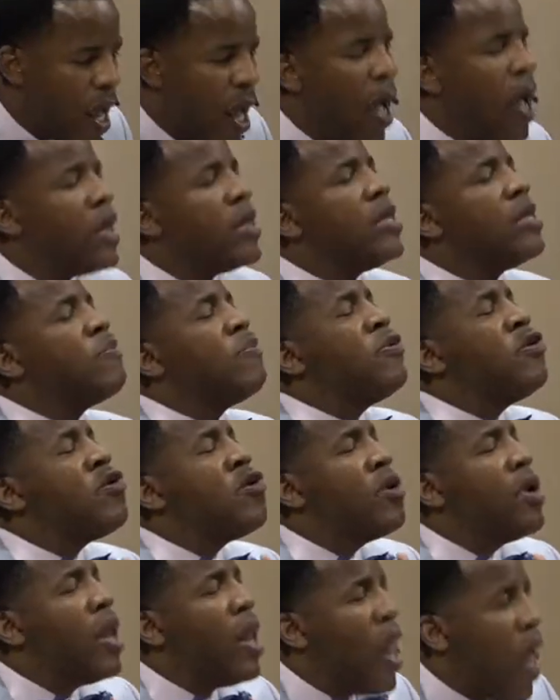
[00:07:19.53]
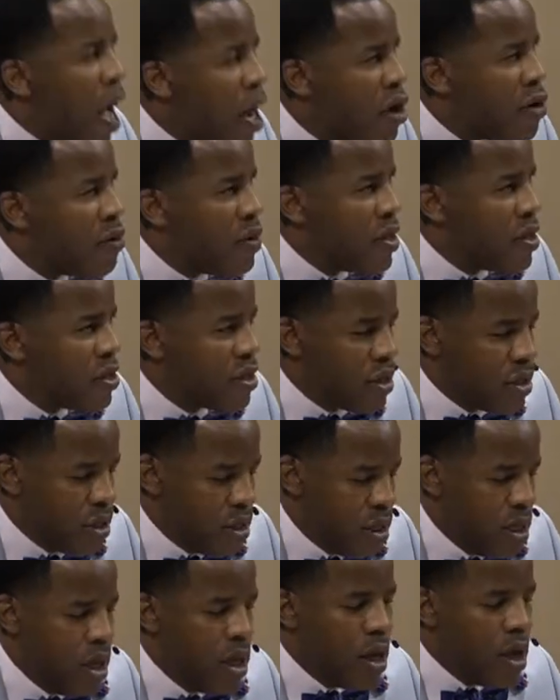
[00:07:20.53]
and impure language.
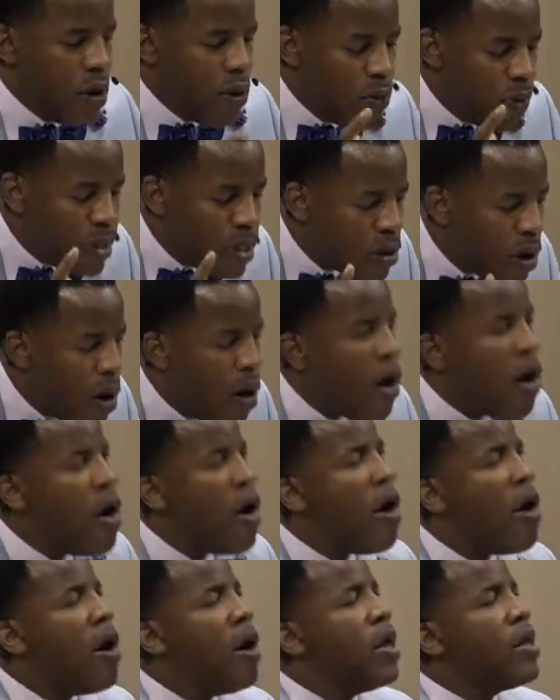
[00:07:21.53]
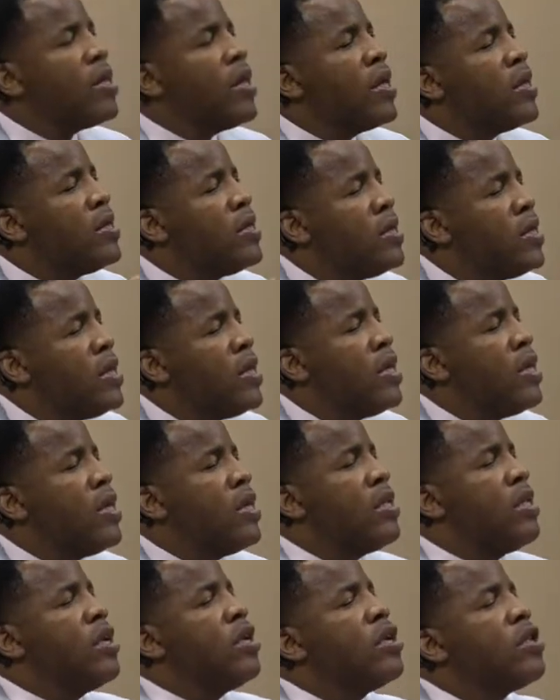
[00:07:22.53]
We all
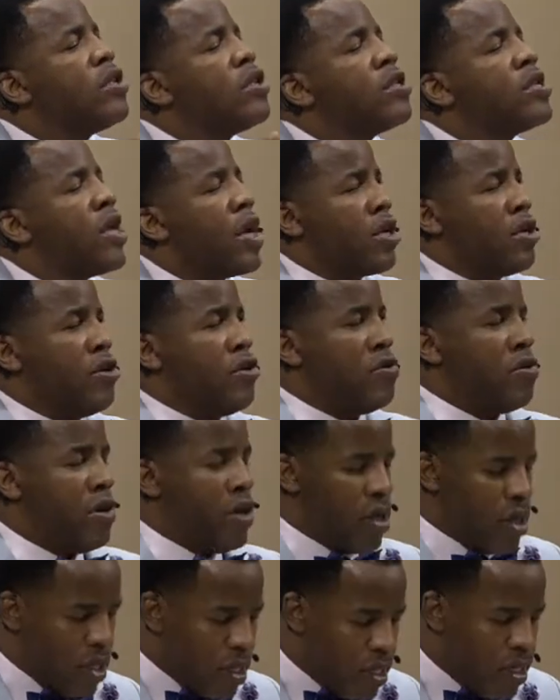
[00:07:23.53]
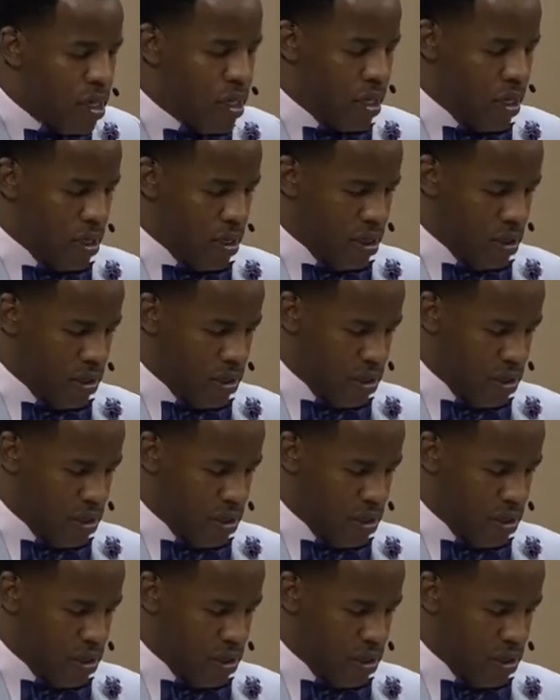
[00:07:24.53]
need sexual healing.